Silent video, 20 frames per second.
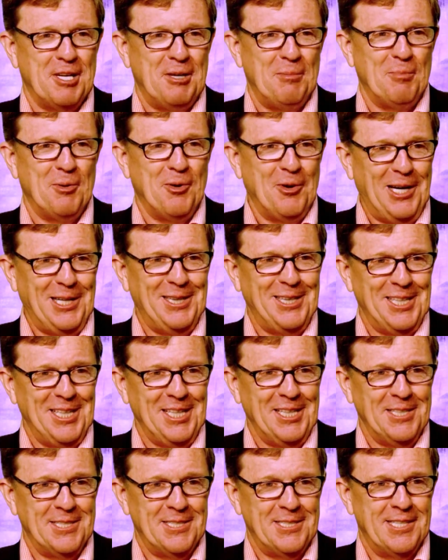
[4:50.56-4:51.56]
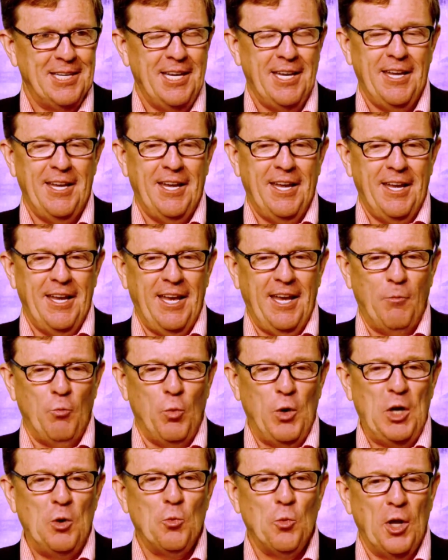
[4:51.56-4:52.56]
come great things. And
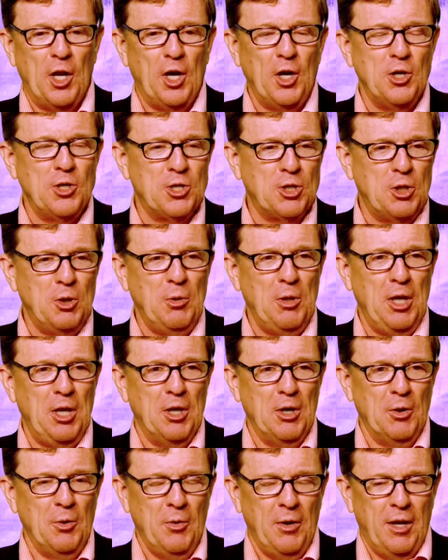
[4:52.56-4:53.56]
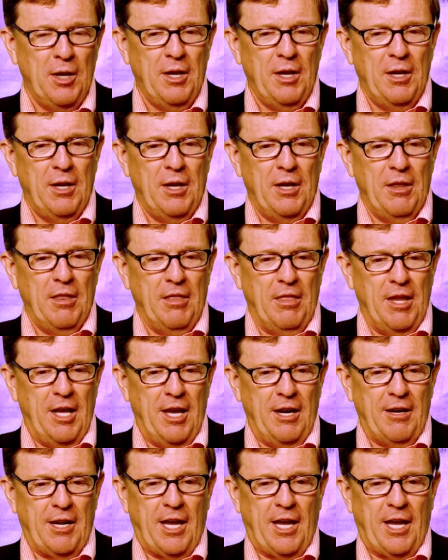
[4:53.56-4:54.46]
we rented a studio that